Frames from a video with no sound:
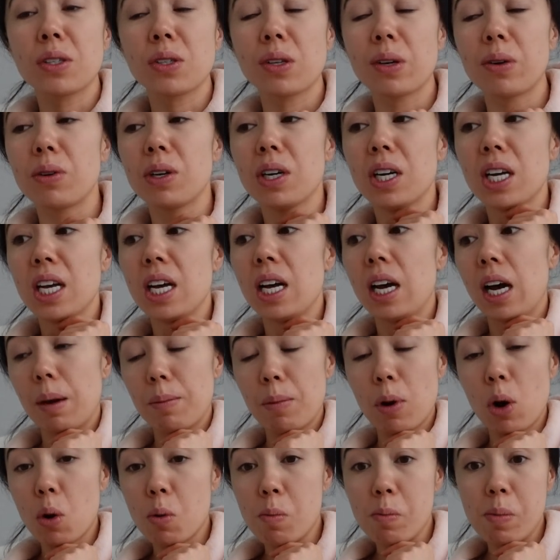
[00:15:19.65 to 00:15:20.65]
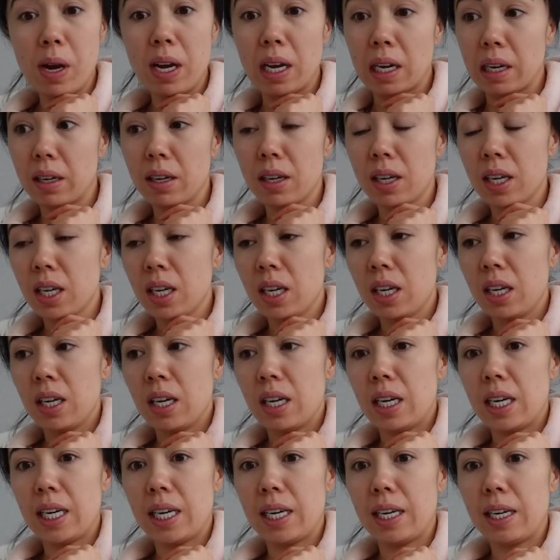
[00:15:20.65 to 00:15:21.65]
So I'm hoping,
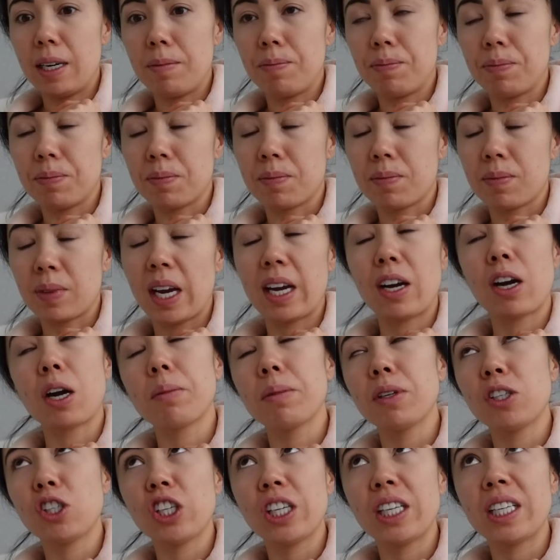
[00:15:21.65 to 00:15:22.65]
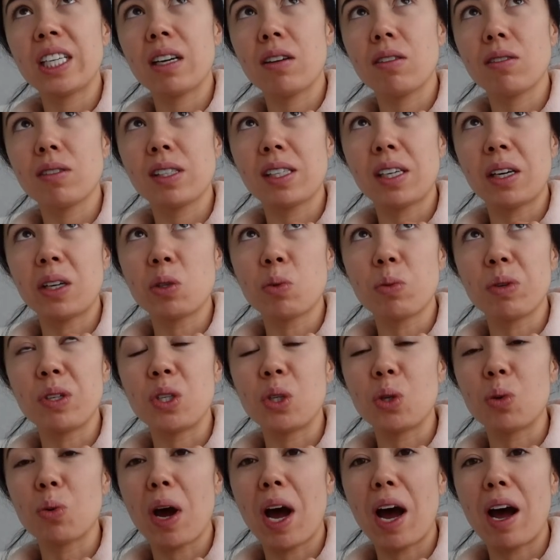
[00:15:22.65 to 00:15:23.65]
and our machine downstairs, we
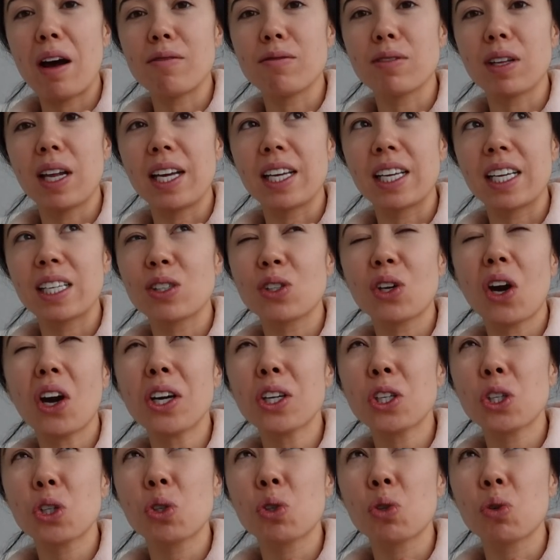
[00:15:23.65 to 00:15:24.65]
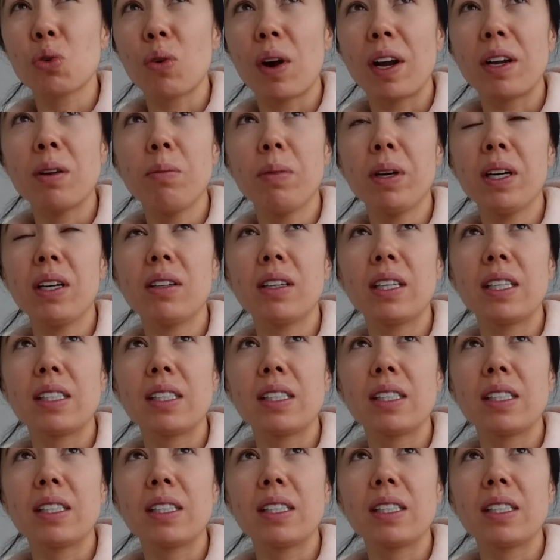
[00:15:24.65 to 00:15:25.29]
do have, like, it's not a treadmill.